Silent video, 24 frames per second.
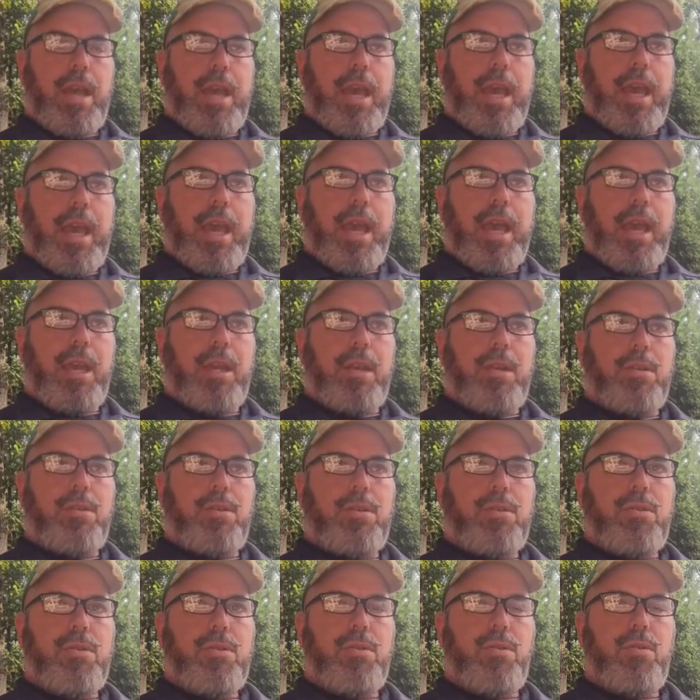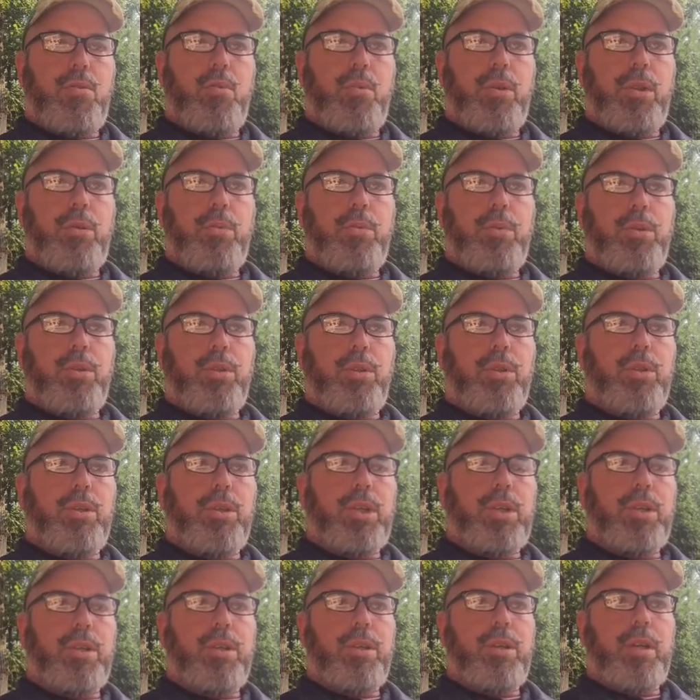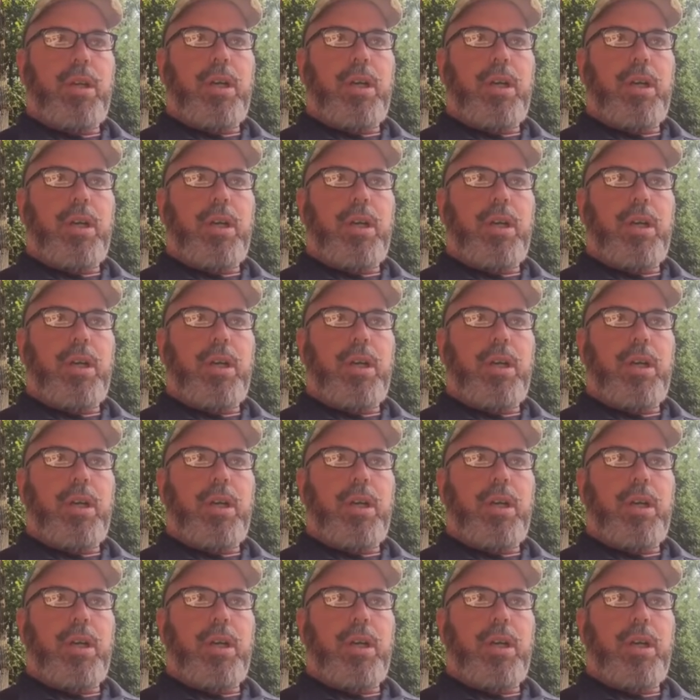And we will look